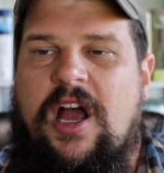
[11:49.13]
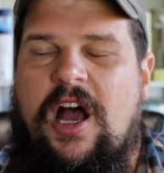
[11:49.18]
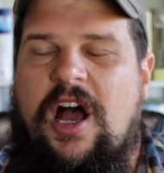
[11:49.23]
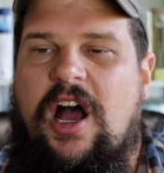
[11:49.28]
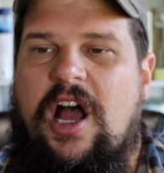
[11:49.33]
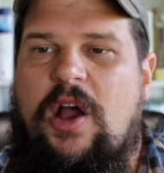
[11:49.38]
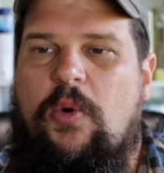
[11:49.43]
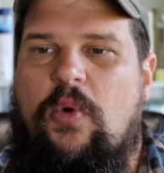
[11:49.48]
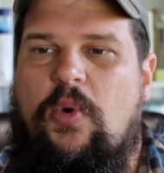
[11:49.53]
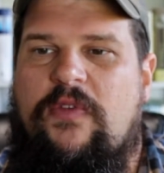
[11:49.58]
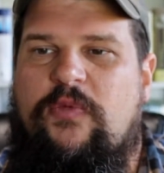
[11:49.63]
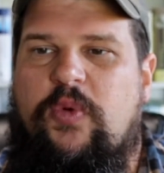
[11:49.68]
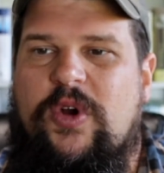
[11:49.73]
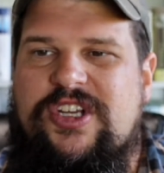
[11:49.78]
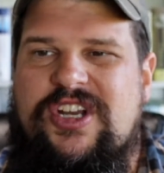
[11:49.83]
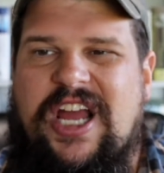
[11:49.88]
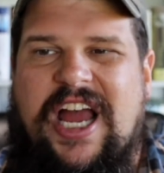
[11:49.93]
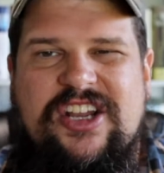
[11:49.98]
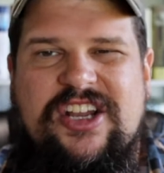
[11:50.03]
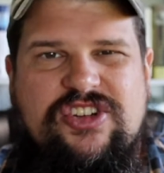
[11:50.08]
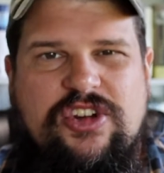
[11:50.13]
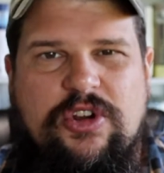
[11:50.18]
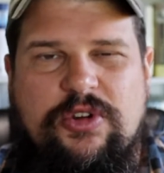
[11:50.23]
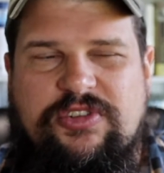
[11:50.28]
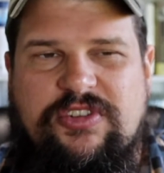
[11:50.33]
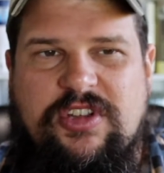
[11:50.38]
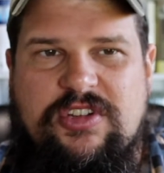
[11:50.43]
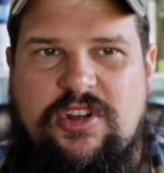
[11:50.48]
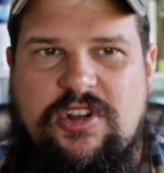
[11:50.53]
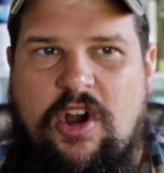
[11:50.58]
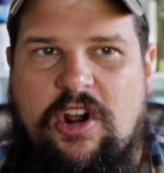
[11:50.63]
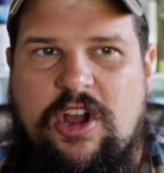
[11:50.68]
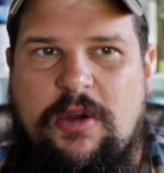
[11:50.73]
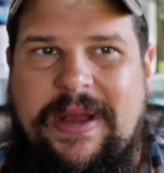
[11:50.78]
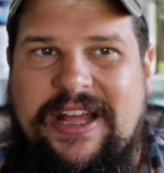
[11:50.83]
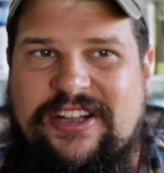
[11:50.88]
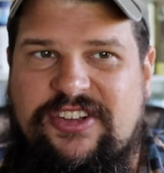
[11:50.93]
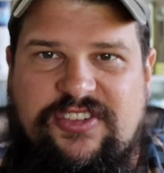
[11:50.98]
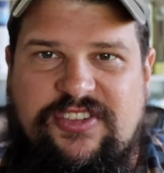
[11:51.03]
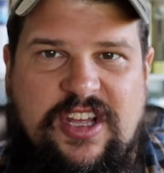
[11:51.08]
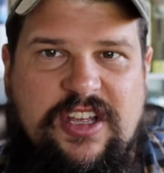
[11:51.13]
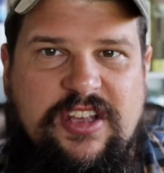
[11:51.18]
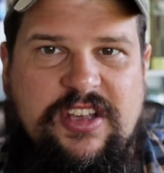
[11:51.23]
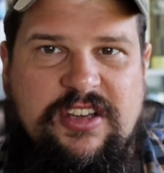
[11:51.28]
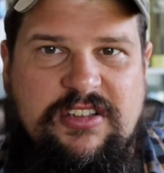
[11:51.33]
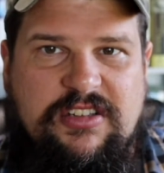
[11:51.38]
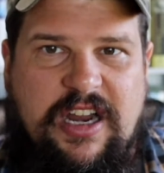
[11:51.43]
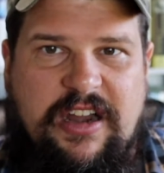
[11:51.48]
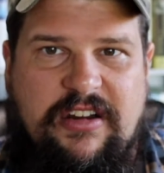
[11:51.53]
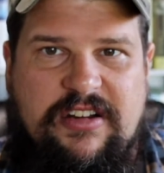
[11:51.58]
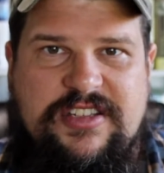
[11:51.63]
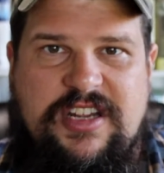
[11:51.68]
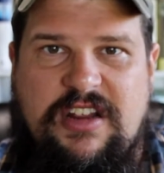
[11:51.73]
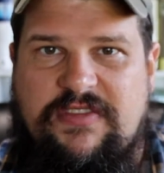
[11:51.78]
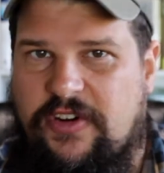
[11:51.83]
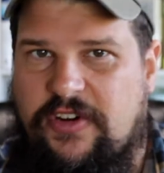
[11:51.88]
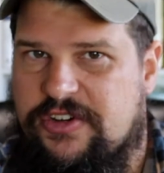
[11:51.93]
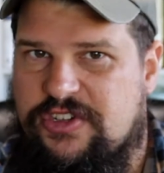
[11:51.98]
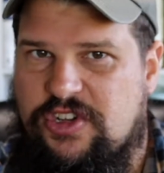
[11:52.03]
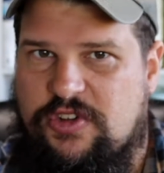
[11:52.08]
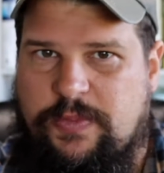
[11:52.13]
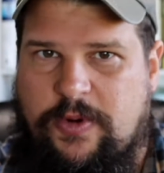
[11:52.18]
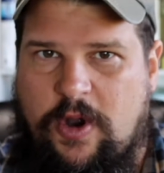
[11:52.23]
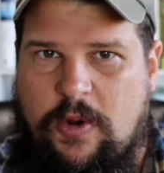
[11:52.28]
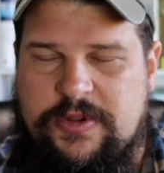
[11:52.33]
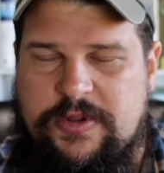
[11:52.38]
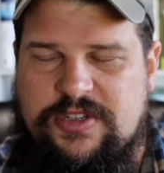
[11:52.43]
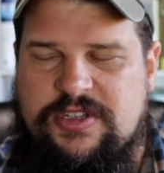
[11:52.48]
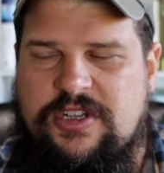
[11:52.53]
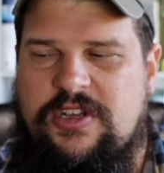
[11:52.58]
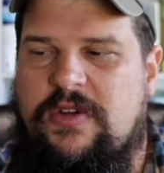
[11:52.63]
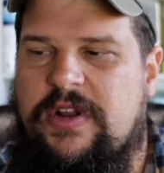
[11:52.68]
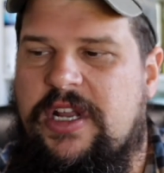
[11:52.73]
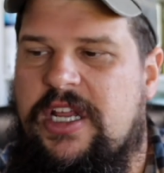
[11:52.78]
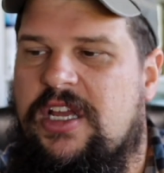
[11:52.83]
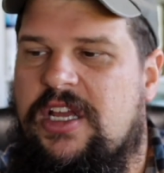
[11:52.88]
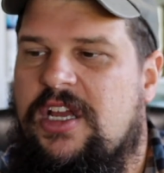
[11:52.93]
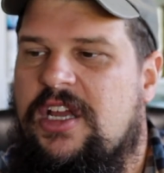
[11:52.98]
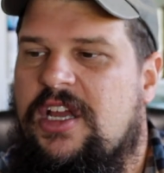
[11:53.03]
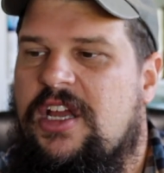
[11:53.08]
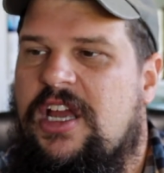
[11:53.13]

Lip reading: of which I chose to talk about singularity versus promiscuity.